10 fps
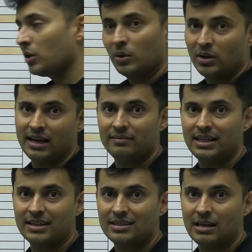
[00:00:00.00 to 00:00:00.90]
you're going to have
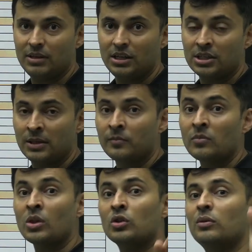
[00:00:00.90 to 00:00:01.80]
the examination.
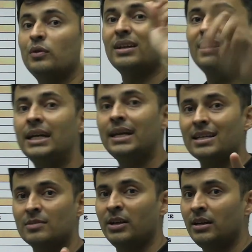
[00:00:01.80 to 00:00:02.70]
So if you're a NEET
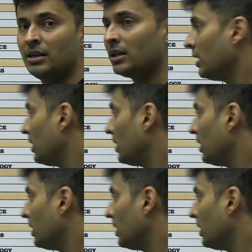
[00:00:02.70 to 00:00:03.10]
aspirant,